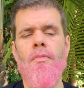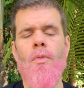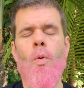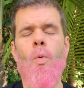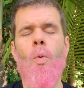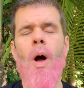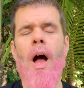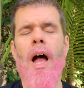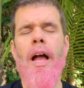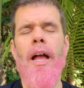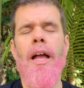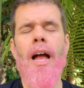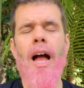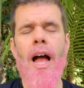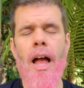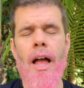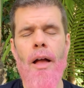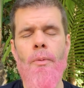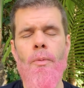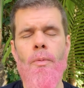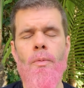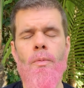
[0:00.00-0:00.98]
why
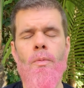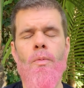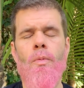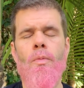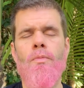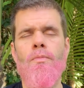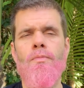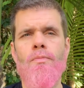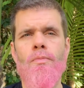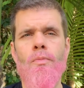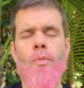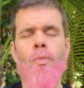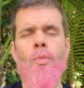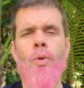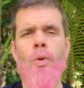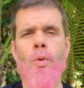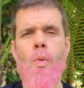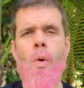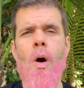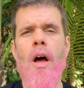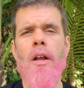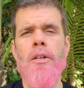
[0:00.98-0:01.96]
I
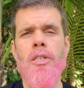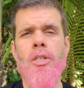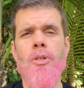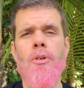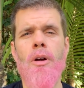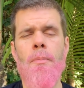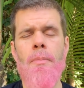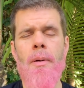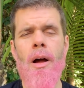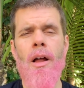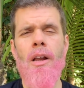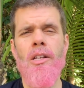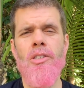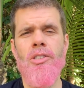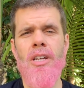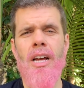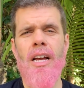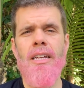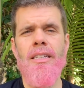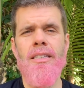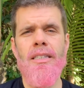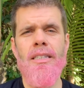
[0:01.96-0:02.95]
would want to
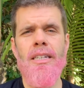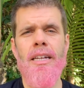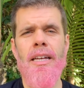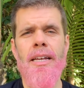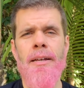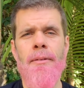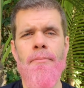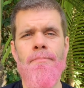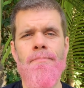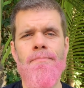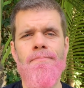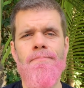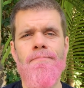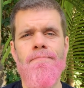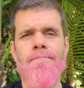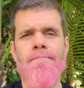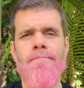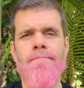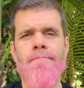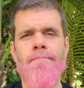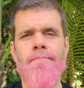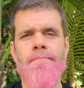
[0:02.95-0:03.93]
apologize to him.
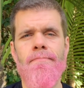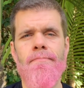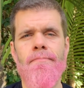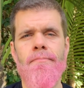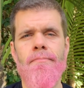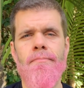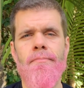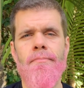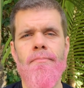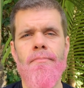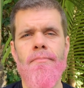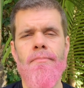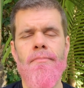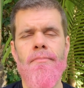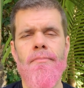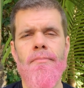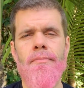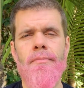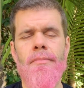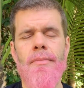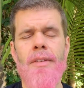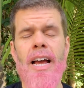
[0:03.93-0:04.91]

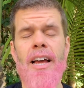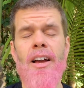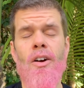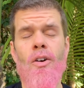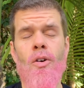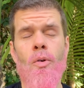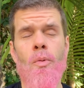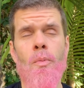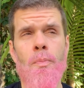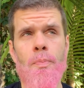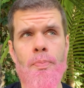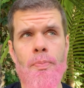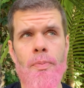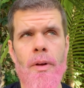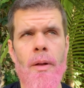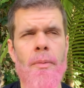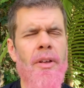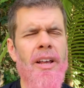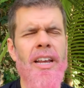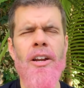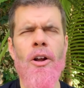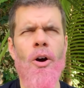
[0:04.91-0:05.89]
I hope.
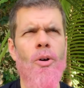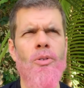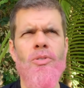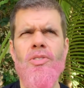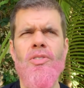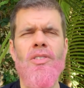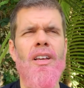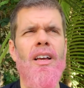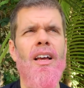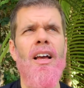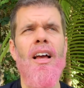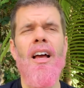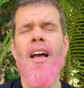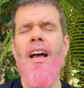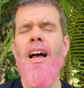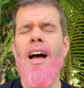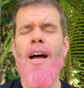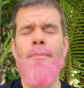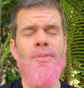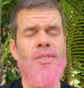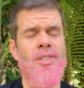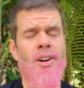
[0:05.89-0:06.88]
I mean, he knows.
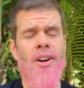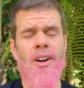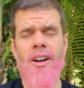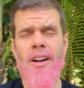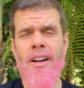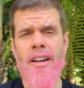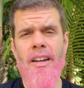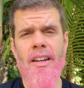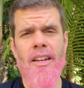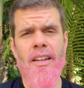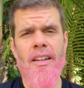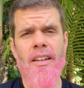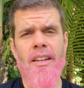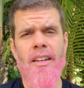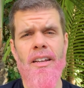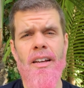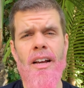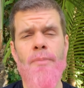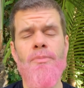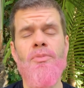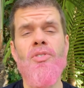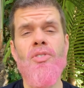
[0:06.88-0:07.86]
I'm sorry.
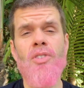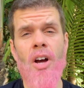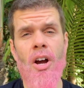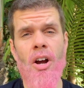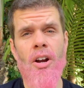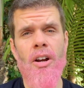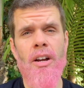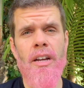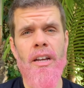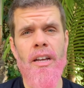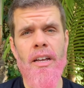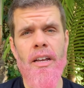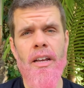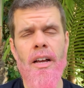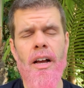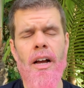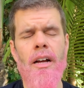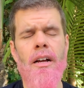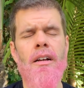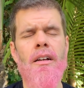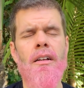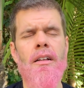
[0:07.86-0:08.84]
I'm sorry.
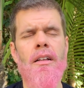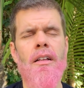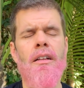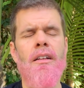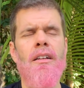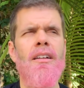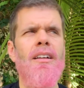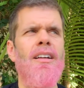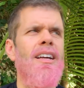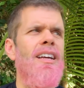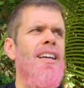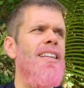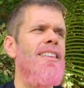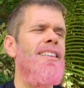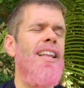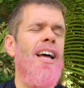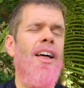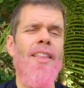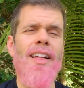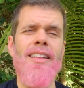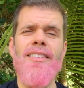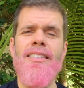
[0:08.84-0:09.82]
Ugh.
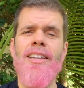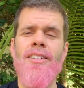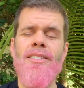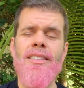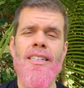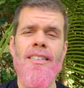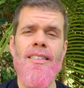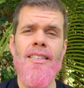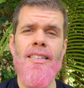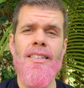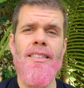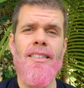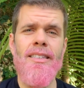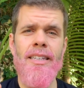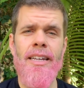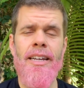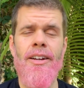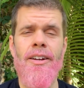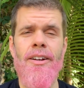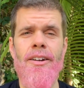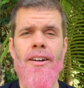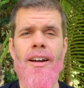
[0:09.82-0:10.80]
Now that sounds
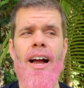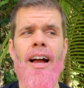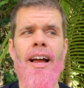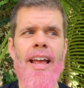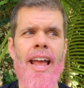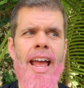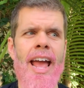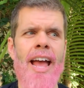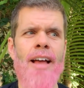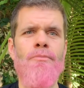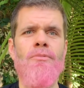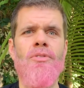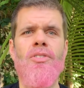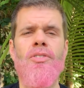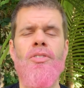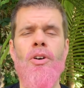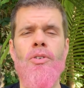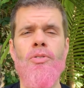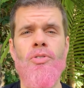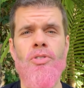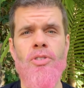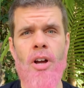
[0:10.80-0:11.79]
insincere. I am
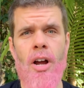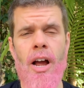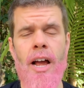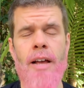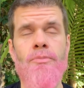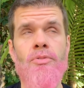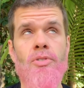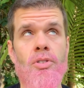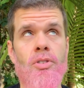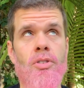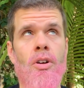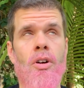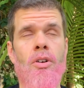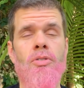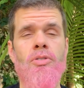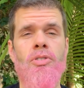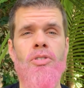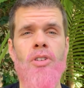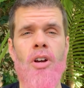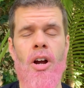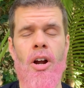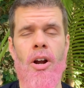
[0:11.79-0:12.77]
so sorry. I'm so
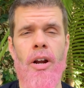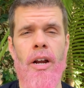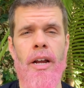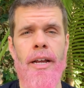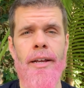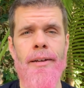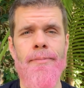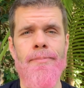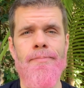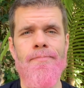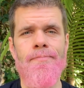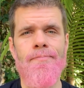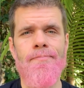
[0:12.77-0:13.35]
sorry.